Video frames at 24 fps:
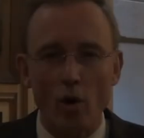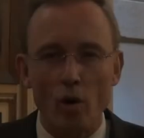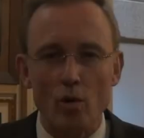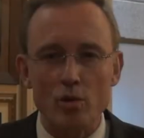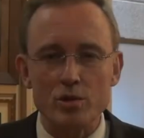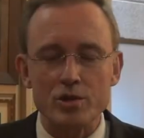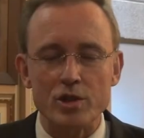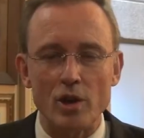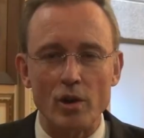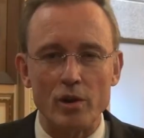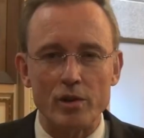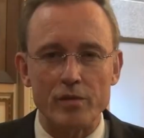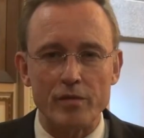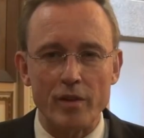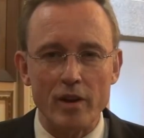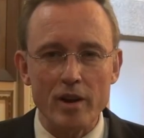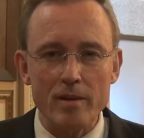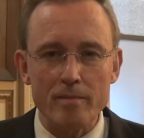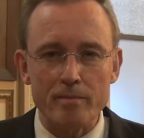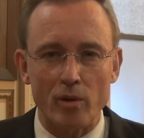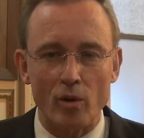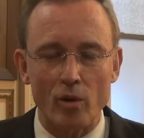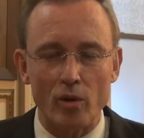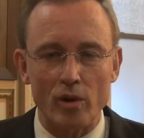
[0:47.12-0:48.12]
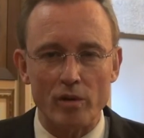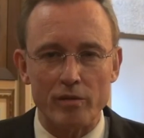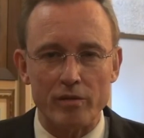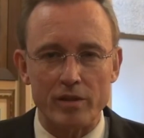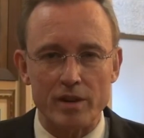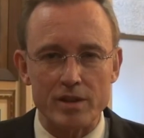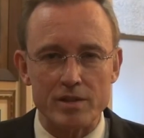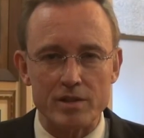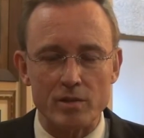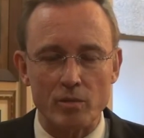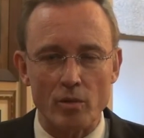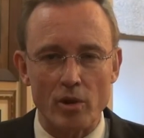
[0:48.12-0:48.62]
Also, it's very important for
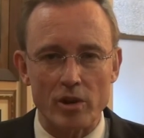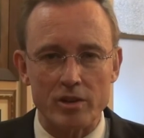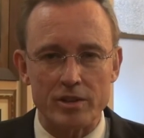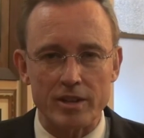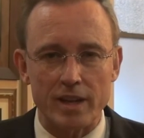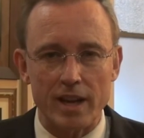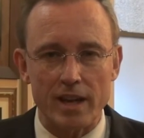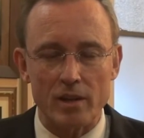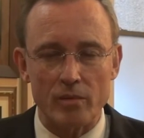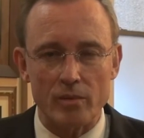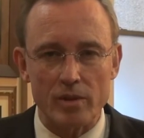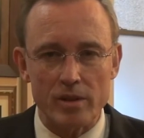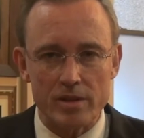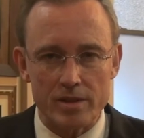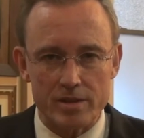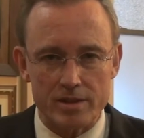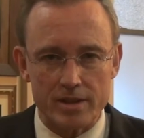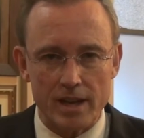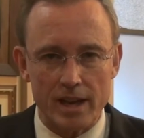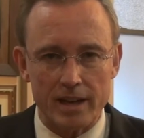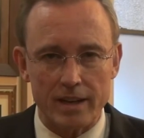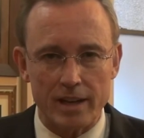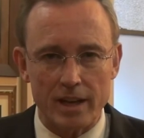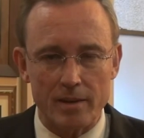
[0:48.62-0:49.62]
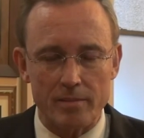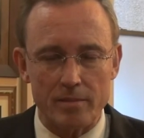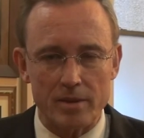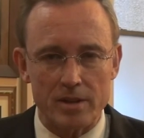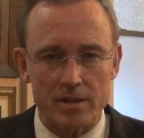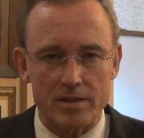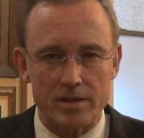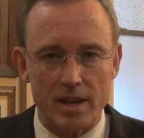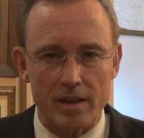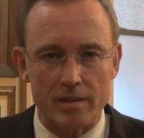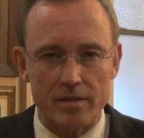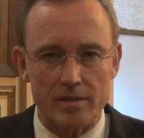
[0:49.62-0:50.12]
us to work together with the State Government of
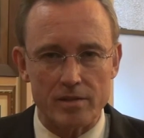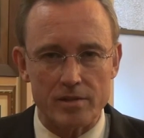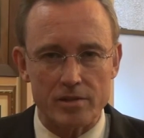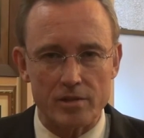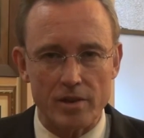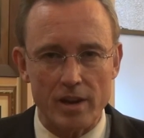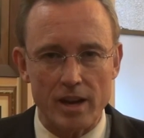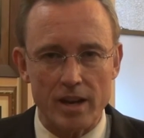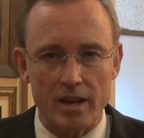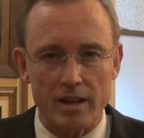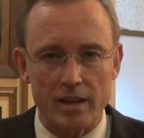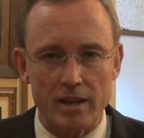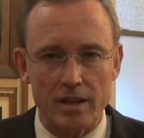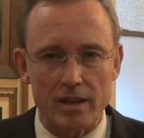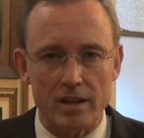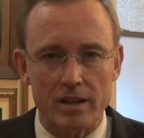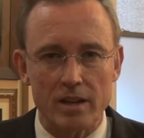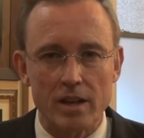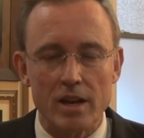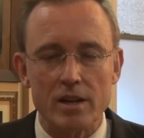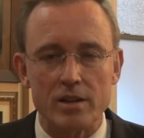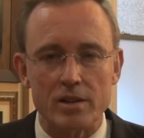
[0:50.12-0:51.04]
South Australia